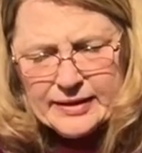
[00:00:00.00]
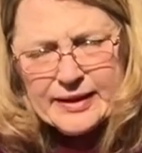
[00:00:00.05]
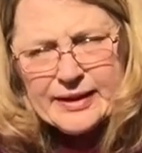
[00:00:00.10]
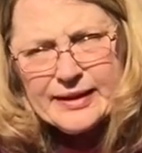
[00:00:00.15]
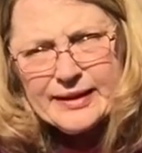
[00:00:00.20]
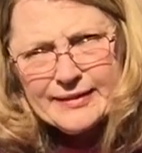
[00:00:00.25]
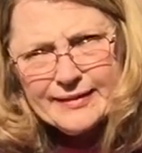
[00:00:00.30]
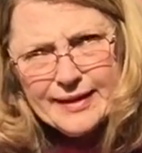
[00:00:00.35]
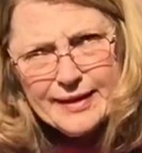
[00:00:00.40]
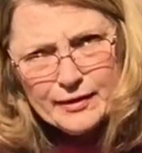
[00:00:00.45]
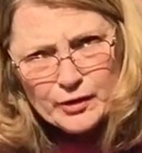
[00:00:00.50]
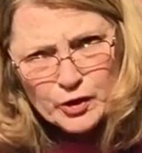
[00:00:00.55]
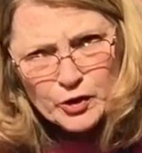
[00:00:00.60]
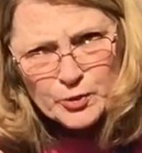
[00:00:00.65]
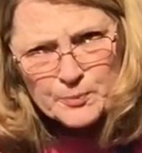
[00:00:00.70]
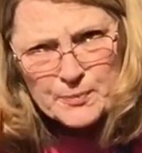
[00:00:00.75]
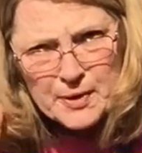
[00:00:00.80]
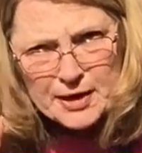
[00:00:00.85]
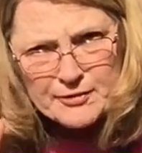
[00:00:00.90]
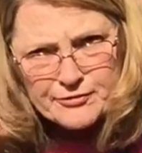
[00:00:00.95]
And that
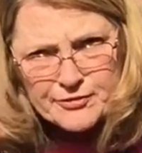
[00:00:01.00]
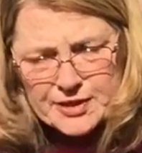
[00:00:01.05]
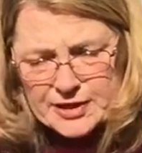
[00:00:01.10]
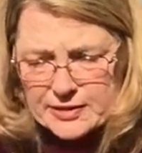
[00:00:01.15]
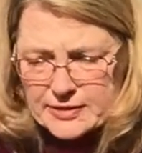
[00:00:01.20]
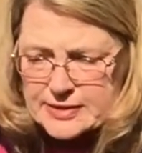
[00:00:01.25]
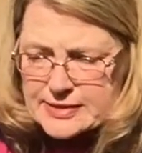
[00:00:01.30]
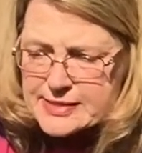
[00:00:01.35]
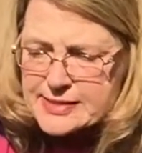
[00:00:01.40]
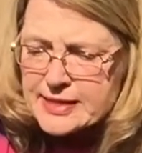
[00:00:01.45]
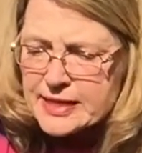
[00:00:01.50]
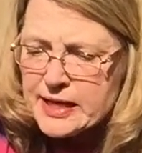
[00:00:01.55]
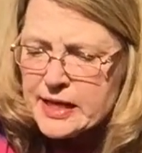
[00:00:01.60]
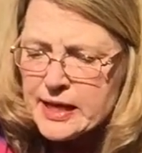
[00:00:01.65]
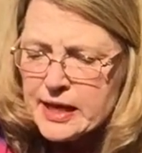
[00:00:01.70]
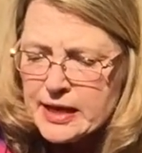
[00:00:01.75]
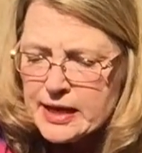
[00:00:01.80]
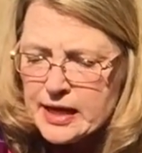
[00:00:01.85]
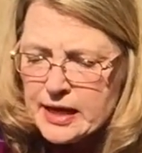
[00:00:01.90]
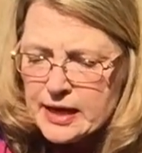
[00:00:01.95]
hurt my feelings.
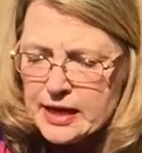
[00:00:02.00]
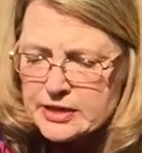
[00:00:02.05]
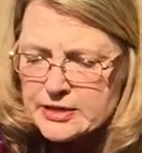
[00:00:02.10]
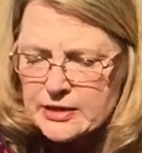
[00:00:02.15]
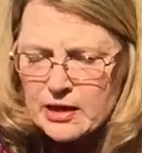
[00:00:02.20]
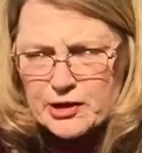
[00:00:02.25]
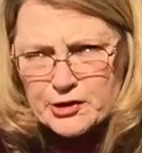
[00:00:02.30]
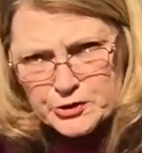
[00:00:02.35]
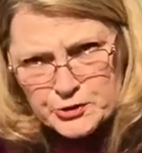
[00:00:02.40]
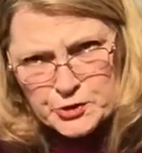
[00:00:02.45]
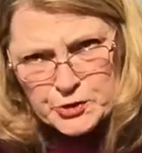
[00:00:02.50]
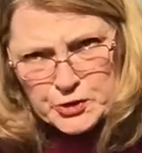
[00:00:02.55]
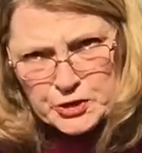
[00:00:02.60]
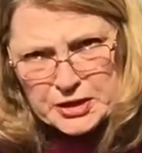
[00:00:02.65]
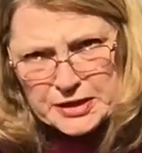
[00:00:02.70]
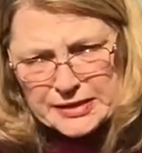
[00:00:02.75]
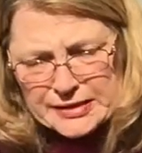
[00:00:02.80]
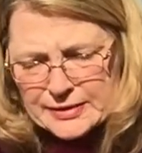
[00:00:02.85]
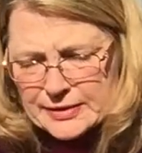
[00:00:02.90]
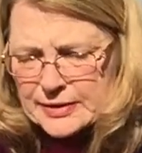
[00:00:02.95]
Dollar
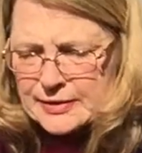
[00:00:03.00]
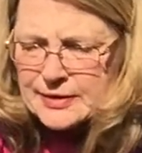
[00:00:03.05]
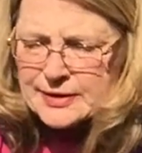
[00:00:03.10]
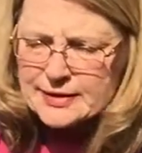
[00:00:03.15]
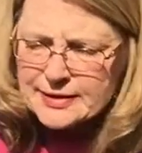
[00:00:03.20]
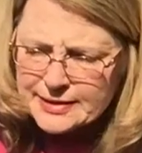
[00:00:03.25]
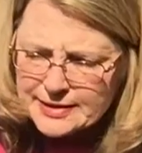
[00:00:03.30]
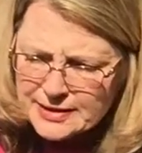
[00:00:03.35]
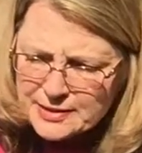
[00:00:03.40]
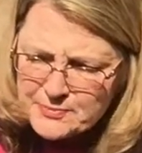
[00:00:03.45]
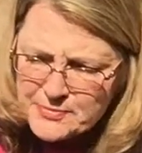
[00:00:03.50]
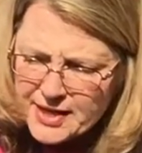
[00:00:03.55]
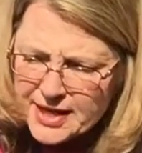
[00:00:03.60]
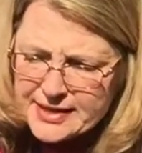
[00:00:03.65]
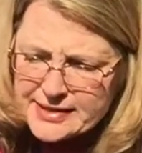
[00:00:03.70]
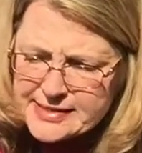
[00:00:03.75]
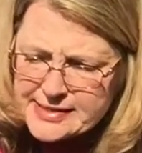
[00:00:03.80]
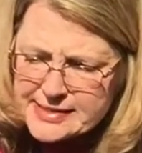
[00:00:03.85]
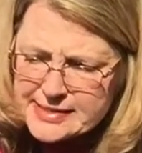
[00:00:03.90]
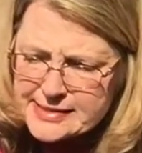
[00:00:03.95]
Tree, keep
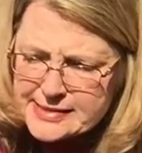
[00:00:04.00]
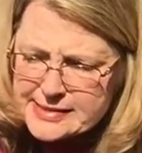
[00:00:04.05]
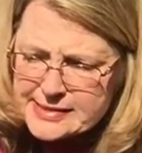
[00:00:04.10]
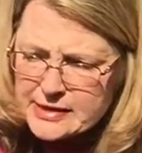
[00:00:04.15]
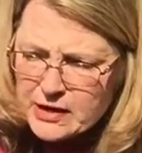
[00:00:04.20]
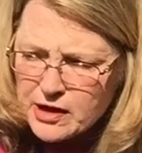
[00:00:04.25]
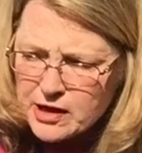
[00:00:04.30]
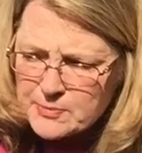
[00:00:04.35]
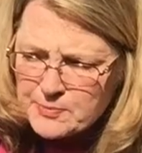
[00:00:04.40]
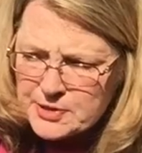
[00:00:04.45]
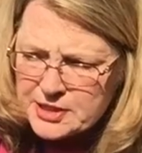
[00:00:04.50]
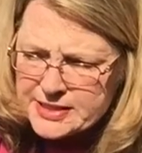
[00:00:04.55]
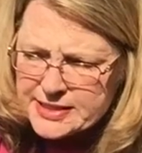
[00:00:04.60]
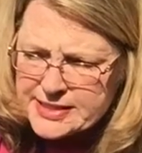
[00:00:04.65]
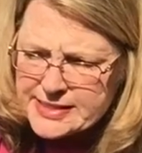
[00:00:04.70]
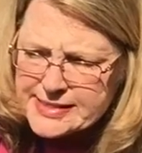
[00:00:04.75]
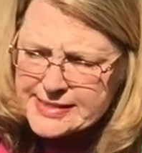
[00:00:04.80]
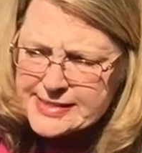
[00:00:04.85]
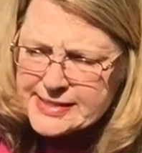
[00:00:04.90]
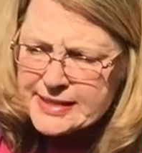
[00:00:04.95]
things in stock,
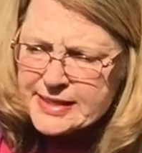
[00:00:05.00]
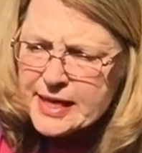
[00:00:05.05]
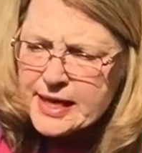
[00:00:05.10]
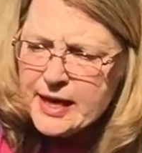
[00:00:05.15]
please.